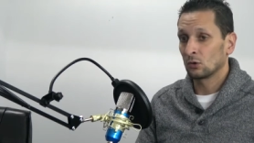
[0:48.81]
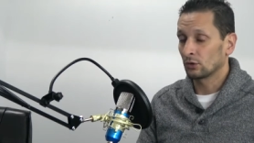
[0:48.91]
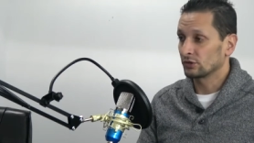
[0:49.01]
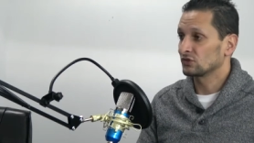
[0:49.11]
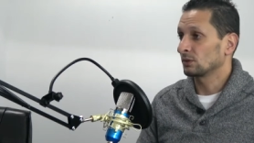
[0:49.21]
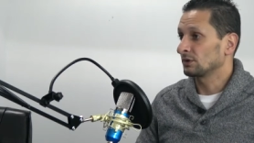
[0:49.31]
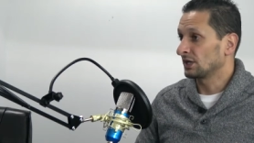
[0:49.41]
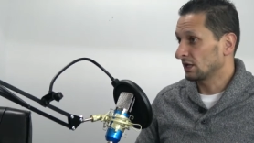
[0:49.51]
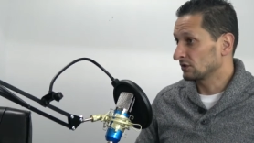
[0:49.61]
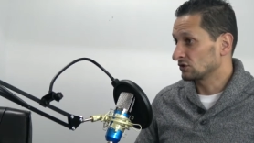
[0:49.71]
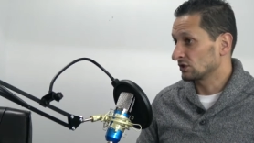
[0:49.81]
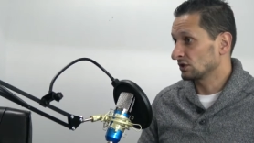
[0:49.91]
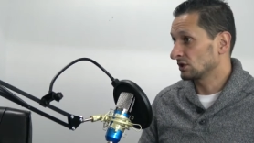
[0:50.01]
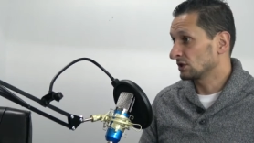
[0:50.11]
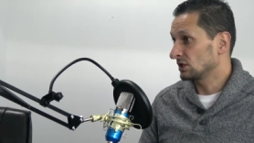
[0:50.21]
Or did someone
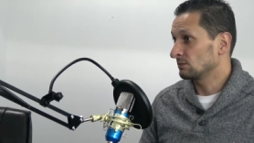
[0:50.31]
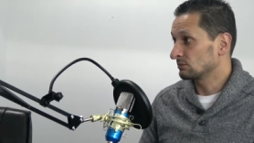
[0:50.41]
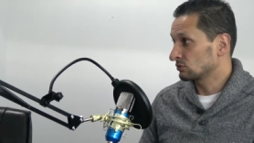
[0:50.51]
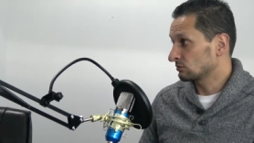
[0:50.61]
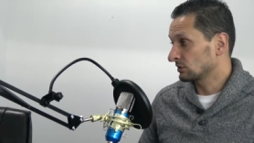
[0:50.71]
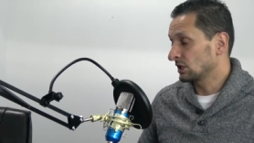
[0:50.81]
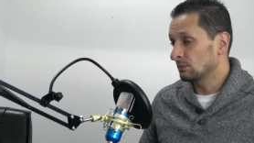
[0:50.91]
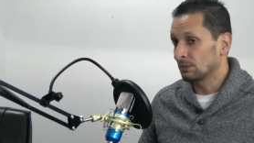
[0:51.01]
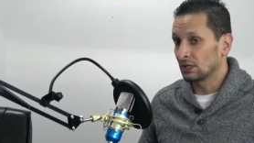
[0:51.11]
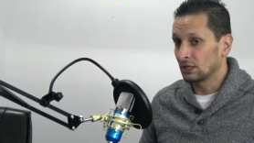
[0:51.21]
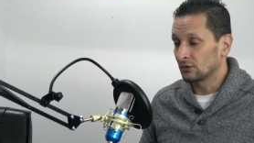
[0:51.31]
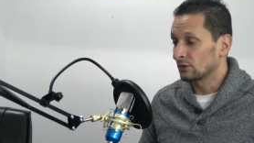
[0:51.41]
negligently keep, keep uh,